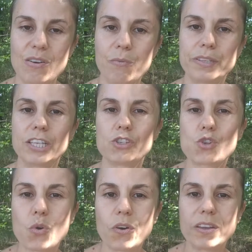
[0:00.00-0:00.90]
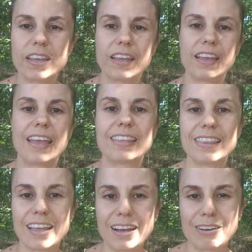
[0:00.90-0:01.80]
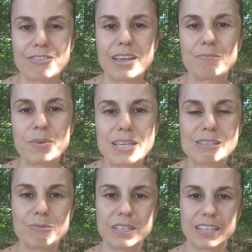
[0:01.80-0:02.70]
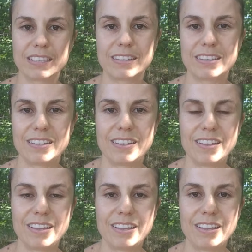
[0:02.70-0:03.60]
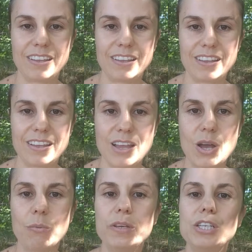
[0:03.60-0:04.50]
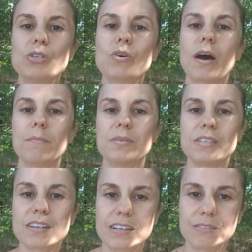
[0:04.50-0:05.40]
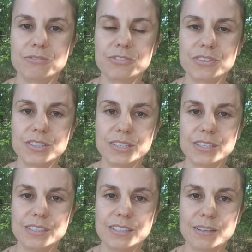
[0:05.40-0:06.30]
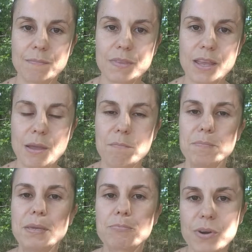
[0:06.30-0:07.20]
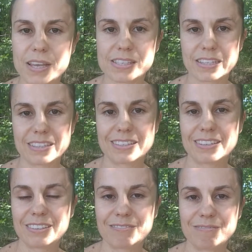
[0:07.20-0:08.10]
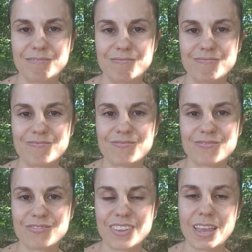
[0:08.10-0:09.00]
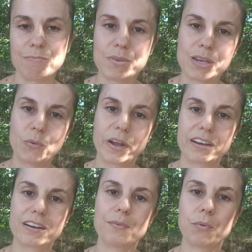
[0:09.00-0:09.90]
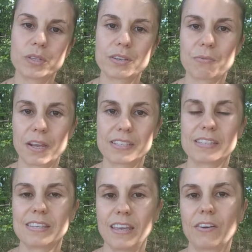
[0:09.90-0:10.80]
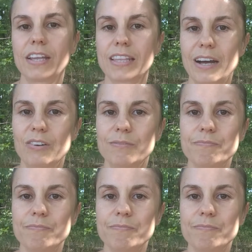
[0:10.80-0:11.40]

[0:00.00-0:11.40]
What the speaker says: with the joy and love and peace within, we need to observe, be present, and be aware of what arises here and now.